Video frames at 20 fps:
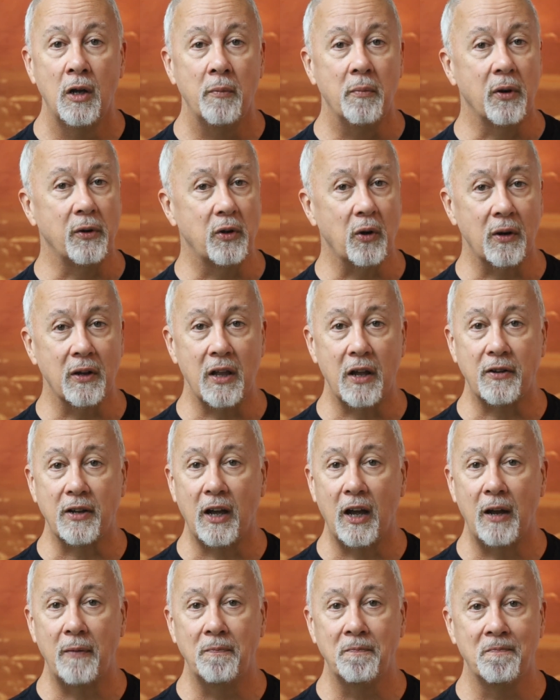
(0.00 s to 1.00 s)
But during that
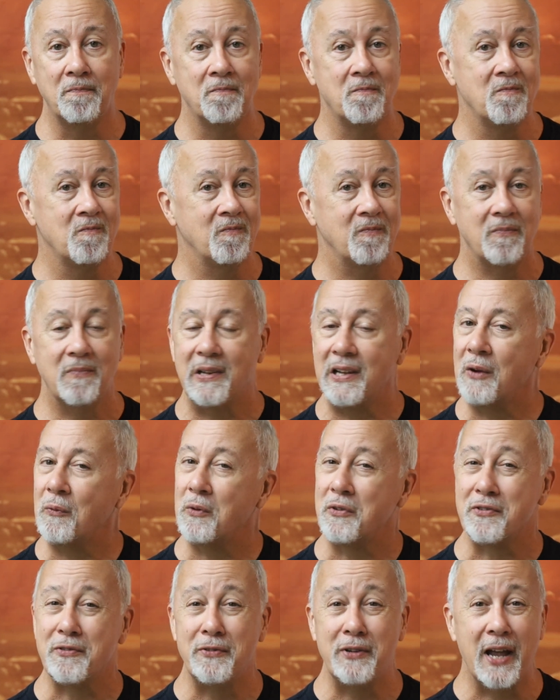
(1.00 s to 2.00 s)
time, it
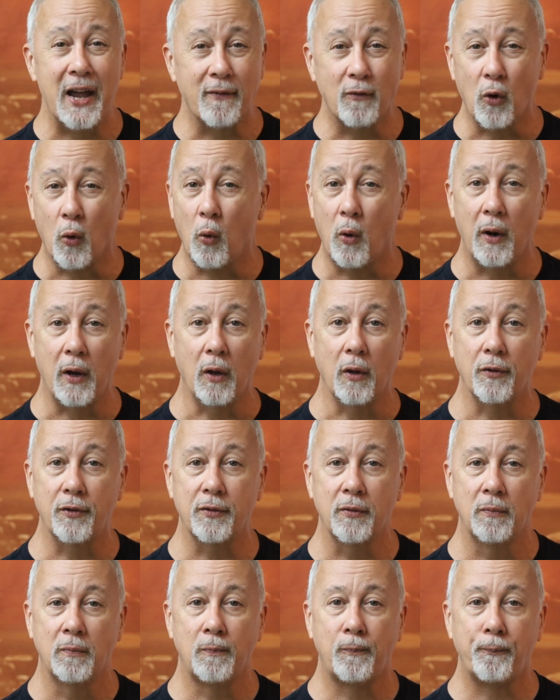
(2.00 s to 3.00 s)
was never
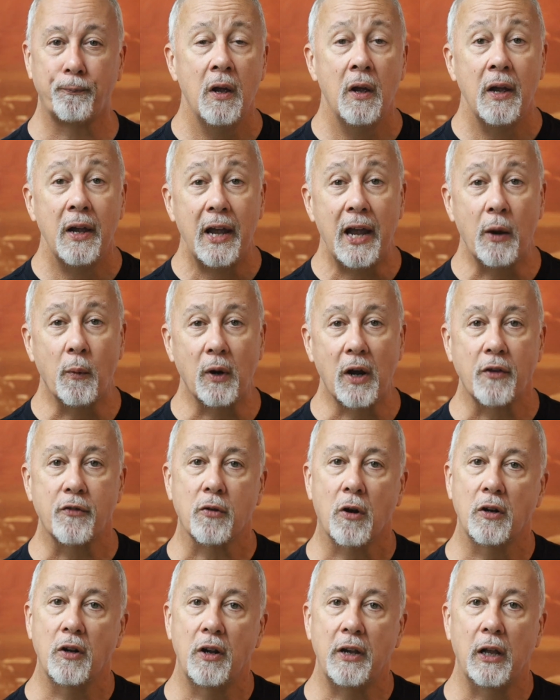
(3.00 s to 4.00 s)
oils. And when I
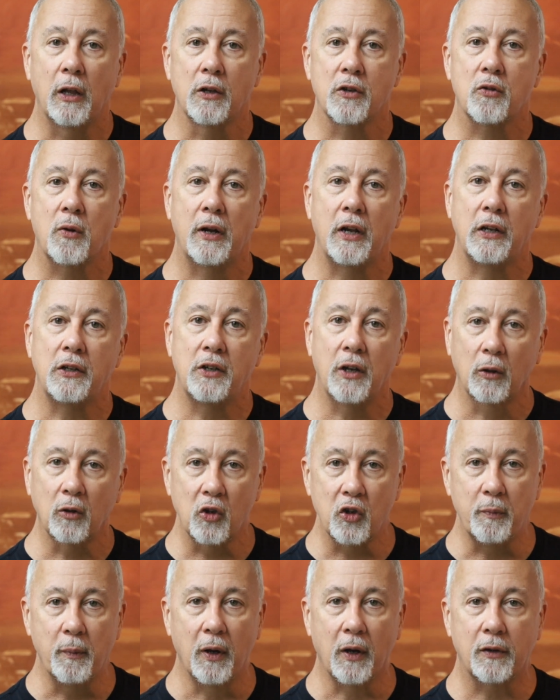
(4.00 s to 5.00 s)
started illustrating
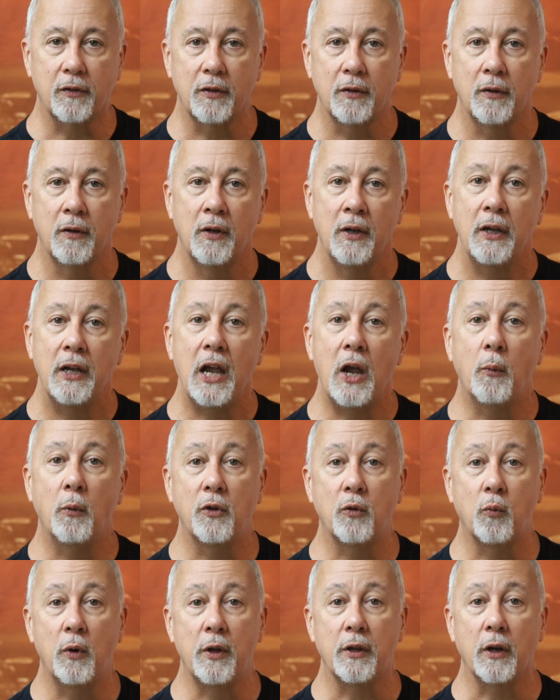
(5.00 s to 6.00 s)
children's books, it
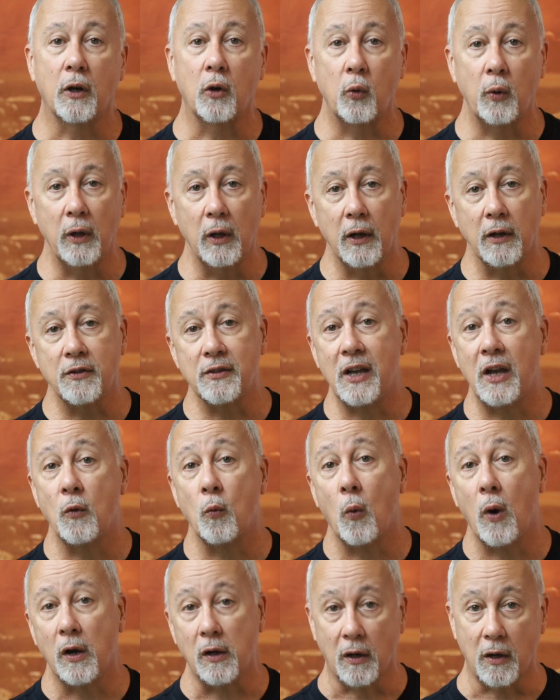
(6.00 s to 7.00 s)
was with acrylics
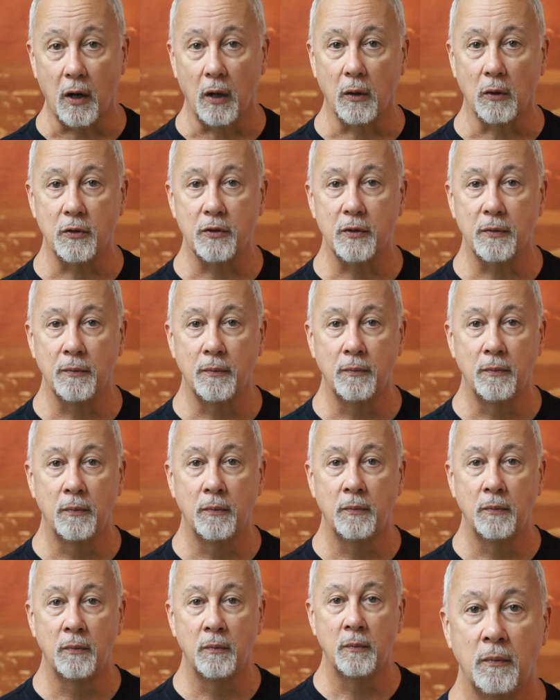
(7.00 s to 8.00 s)
and watercolors.
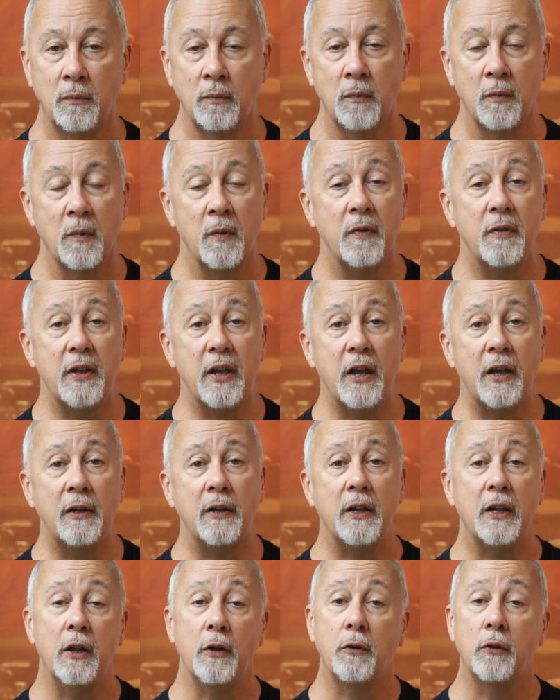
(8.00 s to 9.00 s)

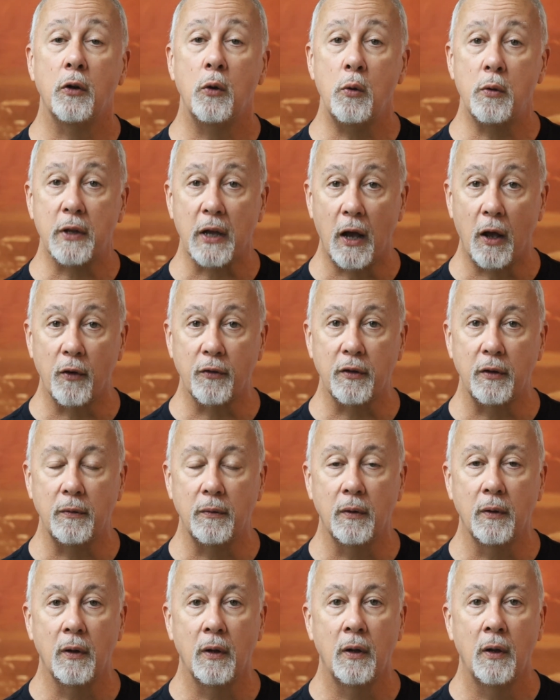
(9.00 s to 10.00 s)
Then in
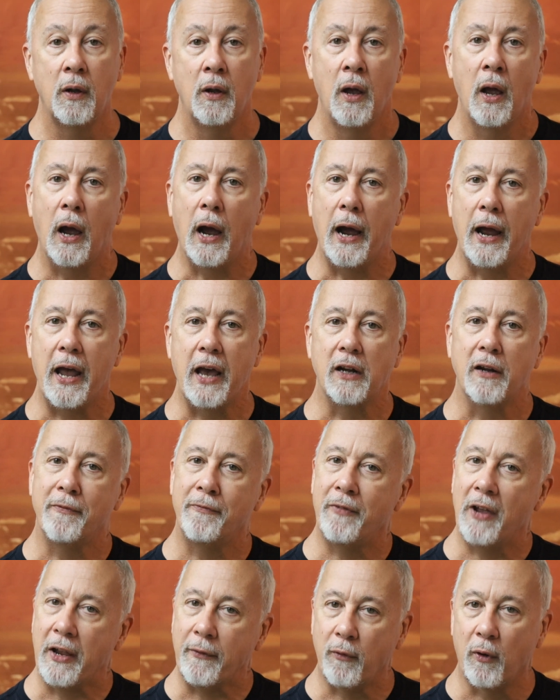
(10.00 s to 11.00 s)
2000, I had a
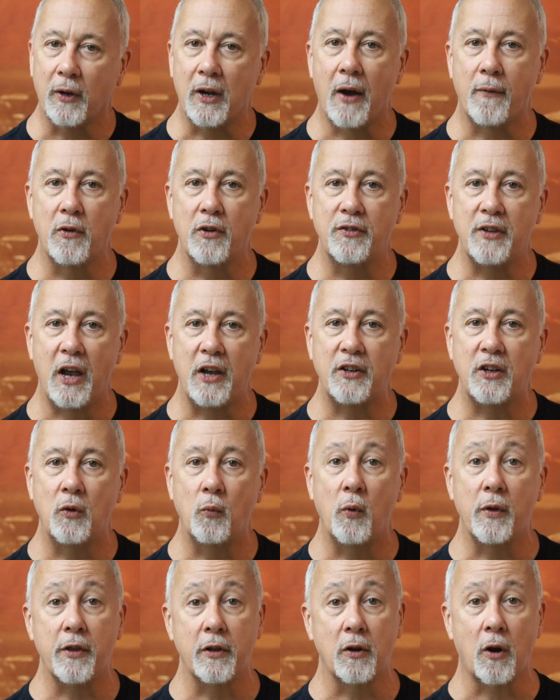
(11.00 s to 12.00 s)
fateful conversation
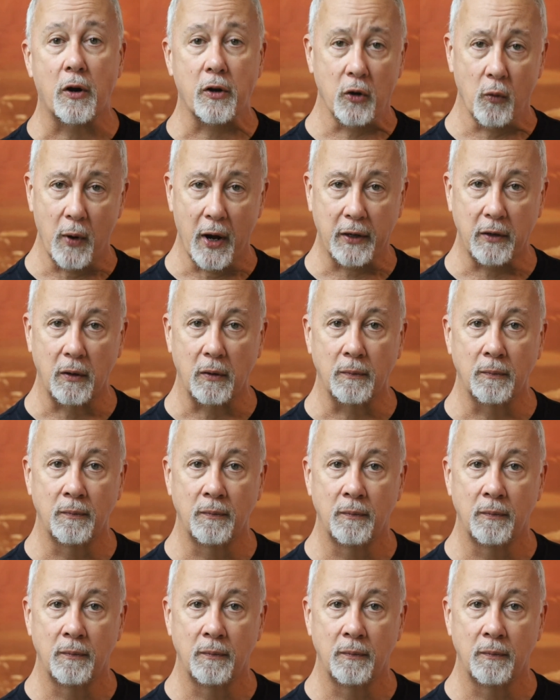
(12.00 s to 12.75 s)
with an art director.